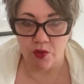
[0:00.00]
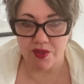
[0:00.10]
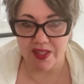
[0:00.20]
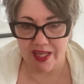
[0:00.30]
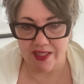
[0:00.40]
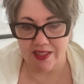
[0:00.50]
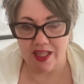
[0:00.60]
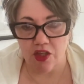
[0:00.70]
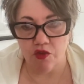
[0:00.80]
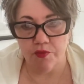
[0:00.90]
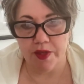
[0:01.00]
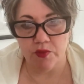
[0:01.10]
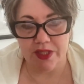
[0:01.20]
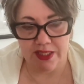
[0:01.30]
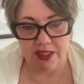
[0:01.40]
things that you've been
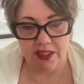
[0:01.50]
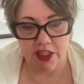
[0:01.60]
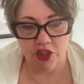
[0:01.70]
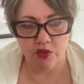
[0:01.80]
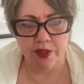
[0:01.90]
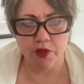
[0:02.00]
resisting doing,